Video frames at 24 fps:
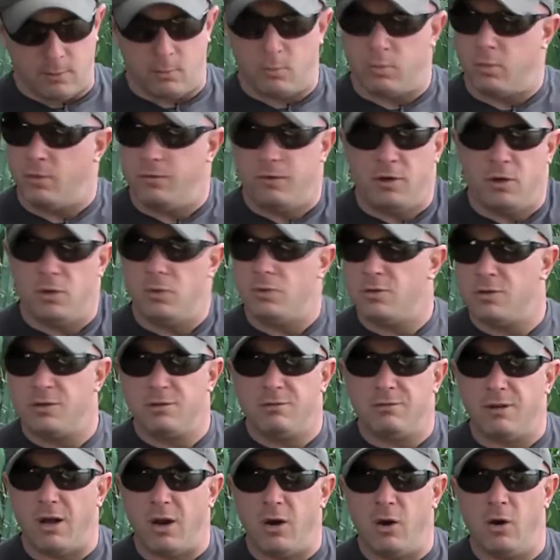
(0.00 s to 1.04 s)
We've used
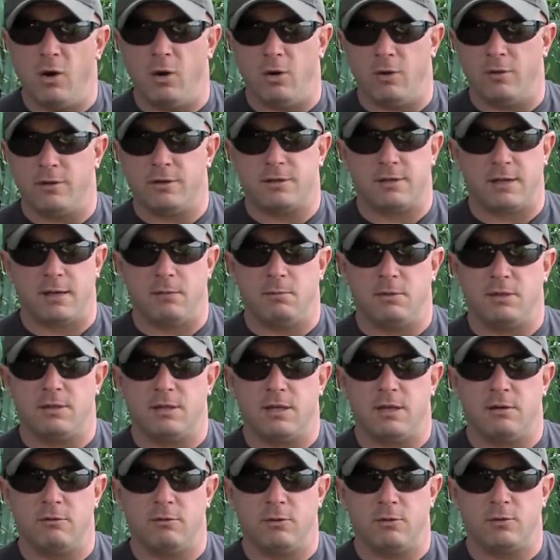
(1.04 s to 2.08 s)
a lot of the same
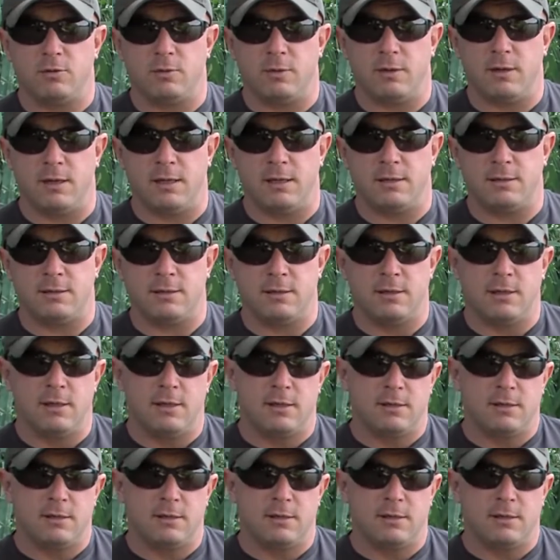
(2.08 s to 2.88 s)
materials with this,